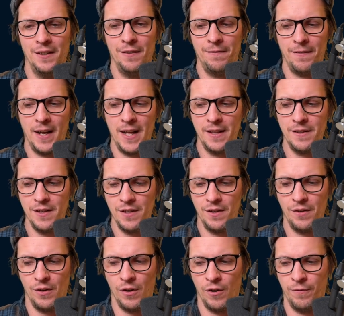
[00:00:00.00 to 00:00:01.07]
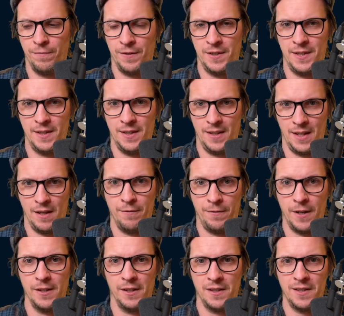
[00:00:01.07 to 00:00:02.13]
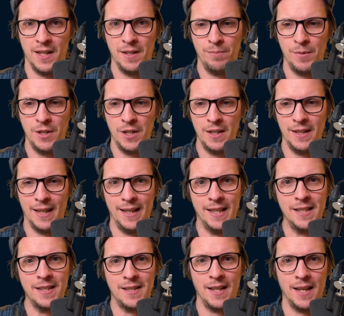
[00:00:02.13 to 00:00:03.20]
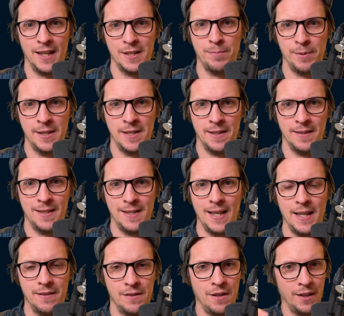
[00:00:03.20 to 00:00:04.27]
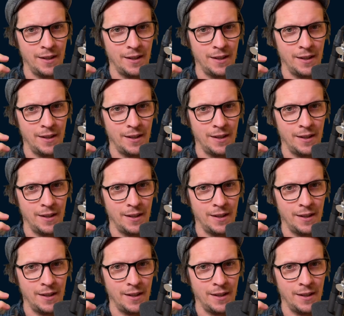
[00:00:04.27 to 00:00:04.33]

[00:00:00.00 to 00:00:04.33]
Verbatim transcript: the value of a st finite state machine is the explicit states,